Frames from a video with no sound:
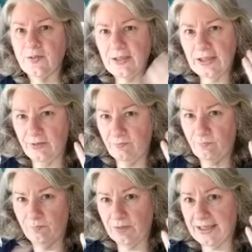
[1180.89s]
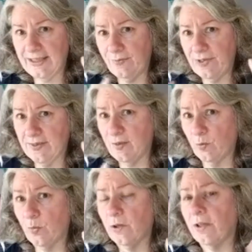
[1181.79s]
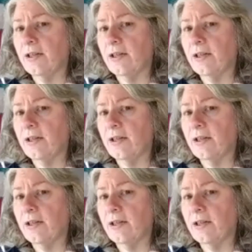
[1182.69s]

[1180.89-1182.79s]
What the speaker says: it kind of doesn't work.